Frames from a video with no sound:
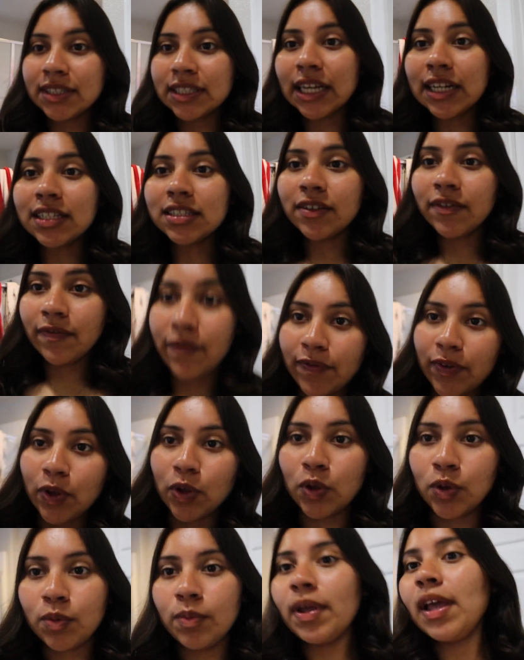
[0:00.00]
excited to
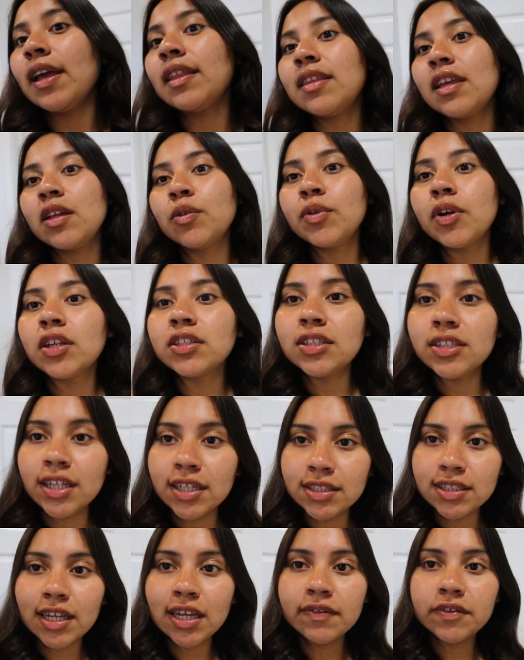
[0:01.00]
film and then we also
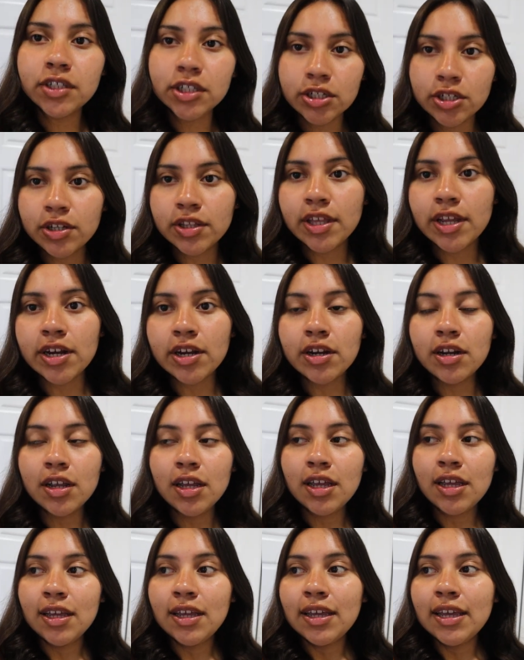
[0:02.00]
get to have dinner there.
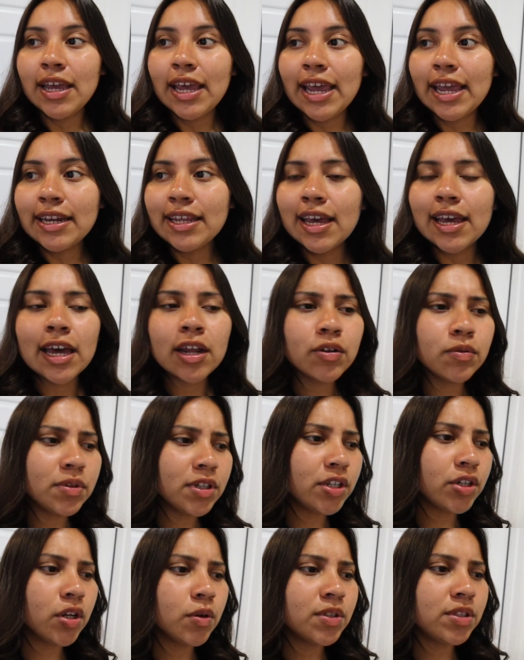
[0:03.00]
And yeah, I don't
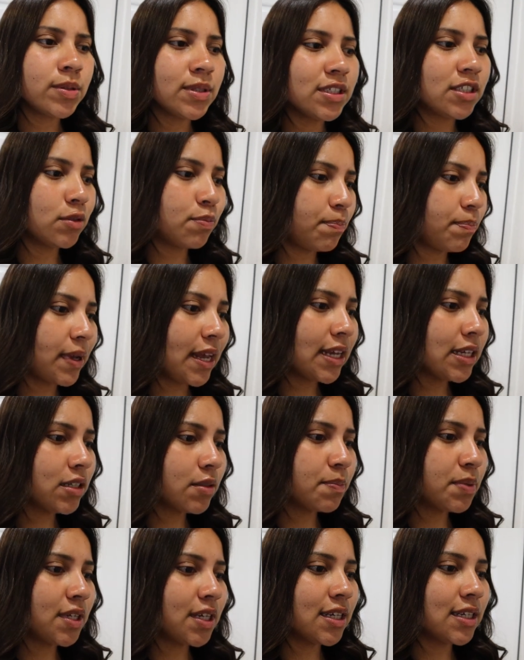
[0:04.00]
really know what to
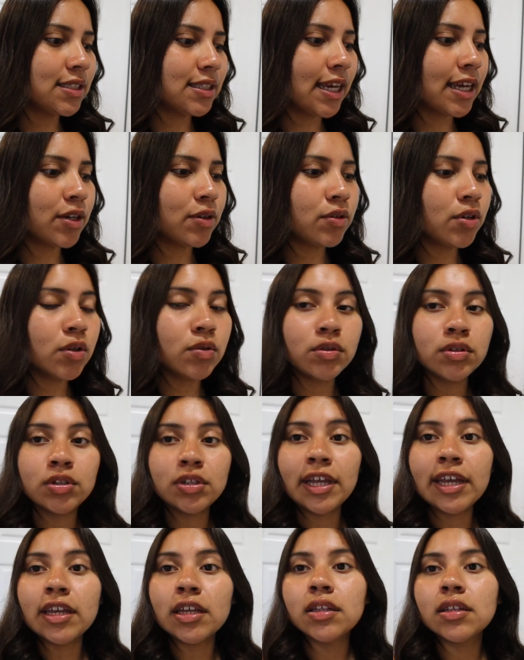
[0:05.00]
expect because I don't know
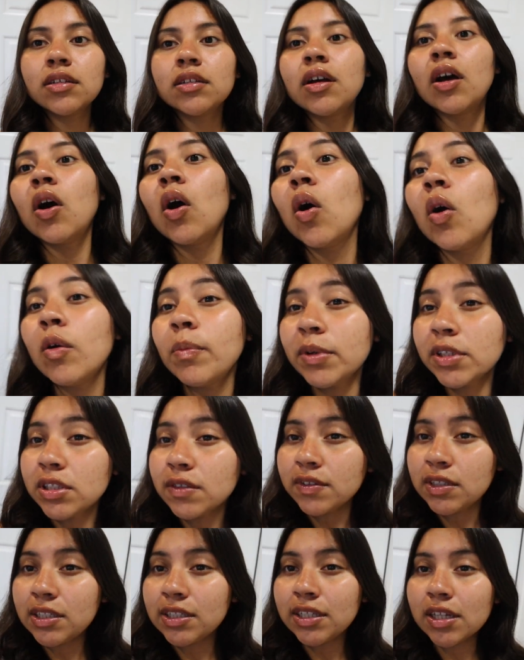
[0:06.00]
like a whole
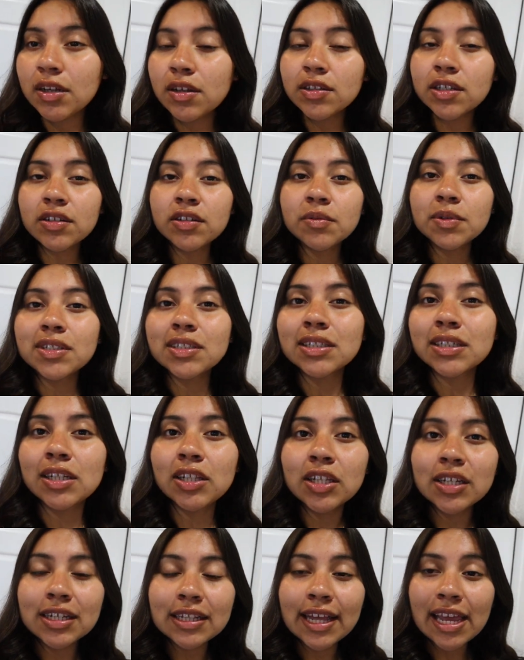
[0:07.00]
bunch of details. I don't know what it's going
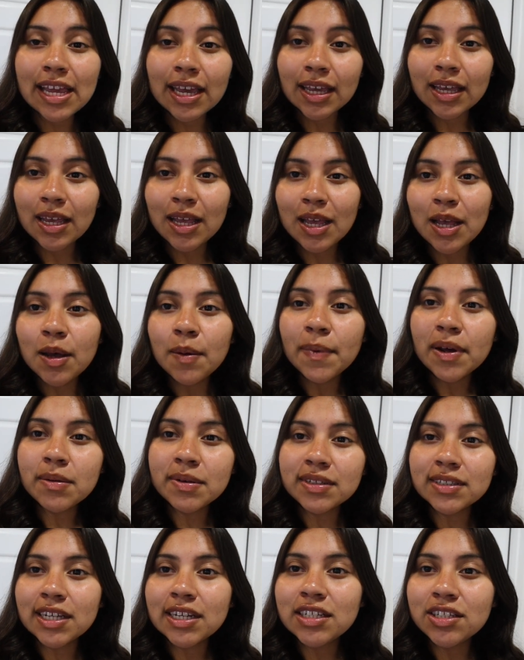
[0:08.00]
to look like. But
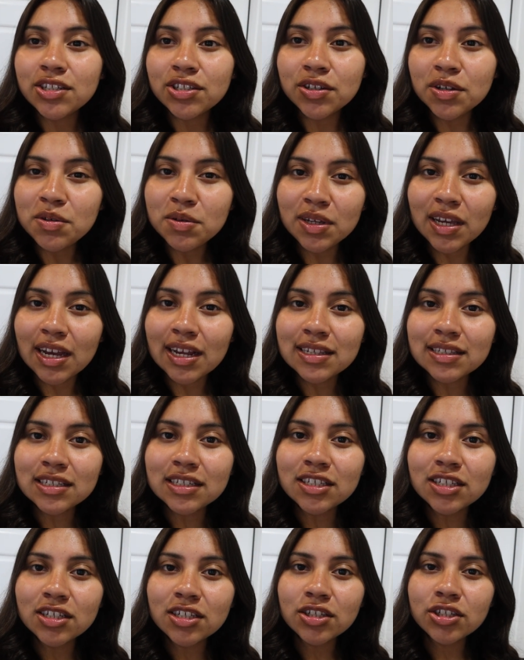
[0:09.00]
I'm excited to show you guys
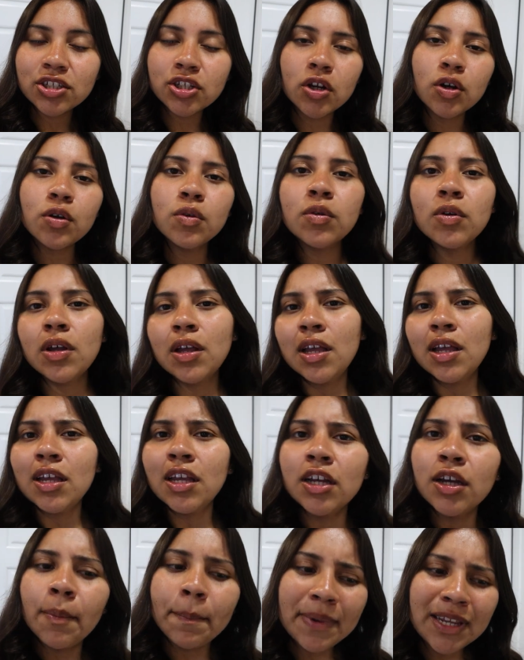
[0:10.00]
and to show
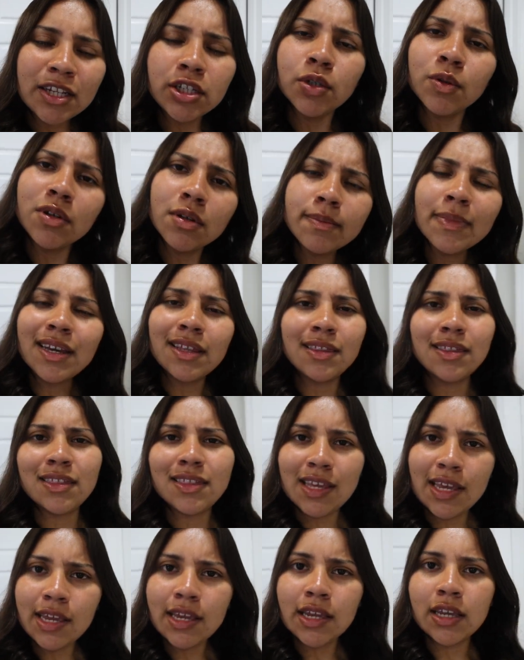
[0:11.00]
me doing my
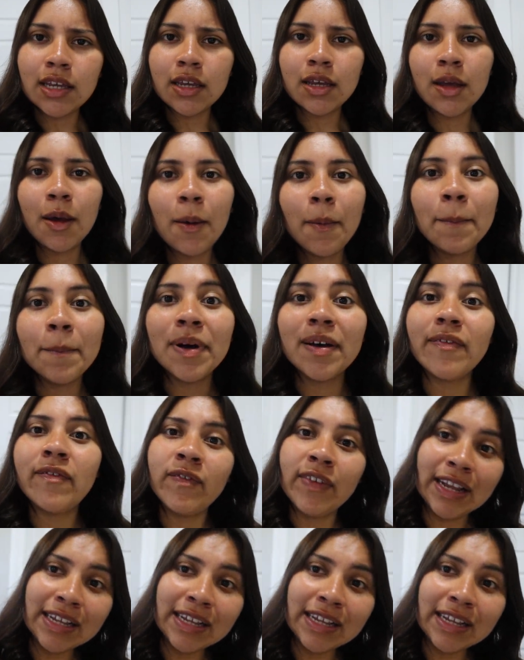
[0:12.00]
thing, but